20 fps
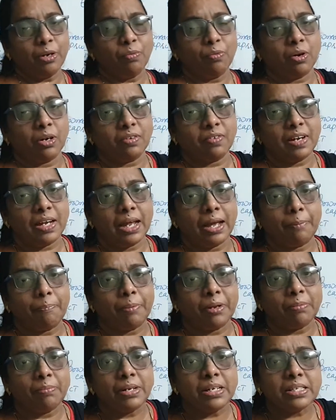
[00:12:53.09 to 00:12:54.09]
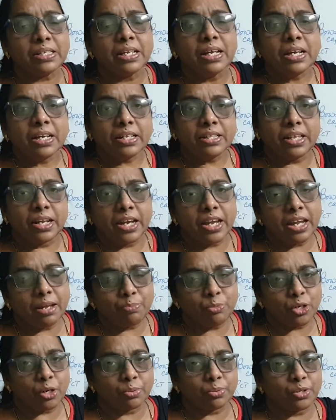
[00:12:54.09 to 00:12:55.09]
what will happen means the
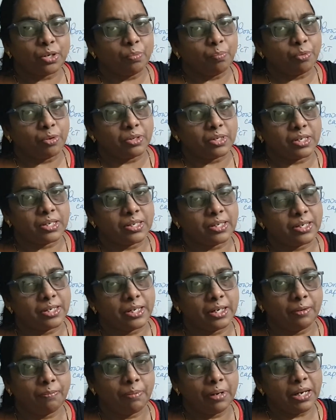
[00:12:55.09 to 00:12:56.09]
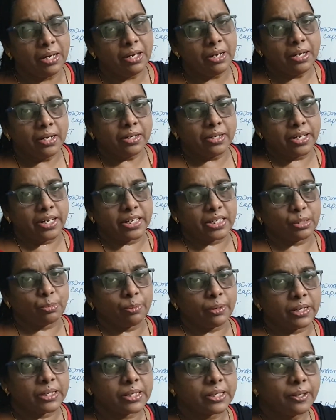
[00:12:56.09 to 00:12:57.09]
reabsorption process it will be takes
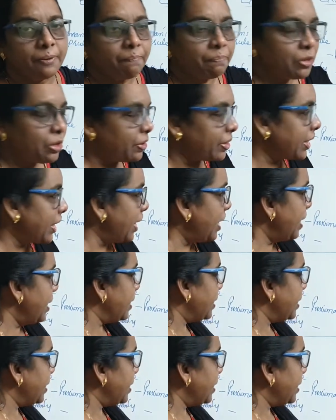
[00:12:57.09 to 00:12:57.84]
place. Okay,